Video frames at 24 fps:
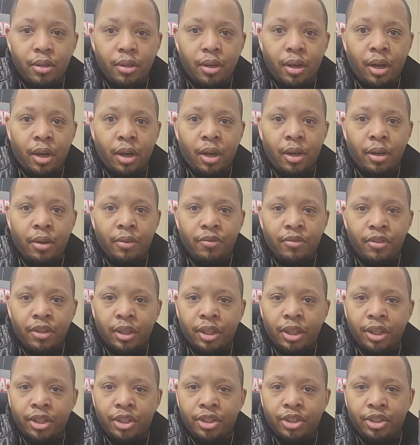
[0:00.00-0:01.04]
uh,
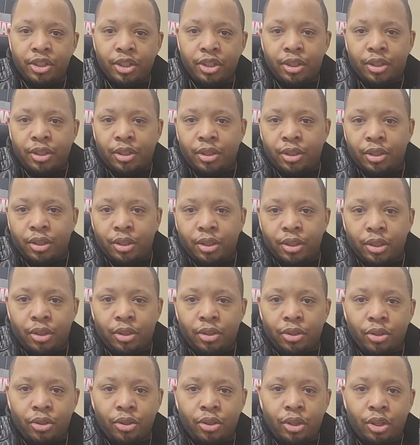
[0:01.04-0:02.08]
village in
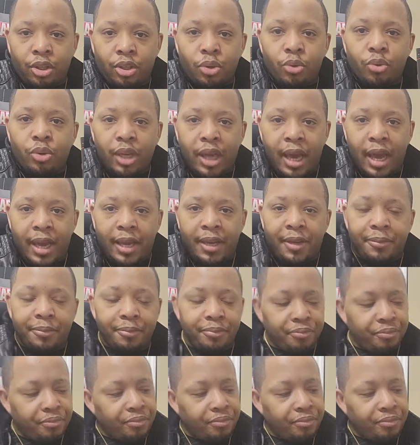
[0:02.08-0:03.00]
the UK,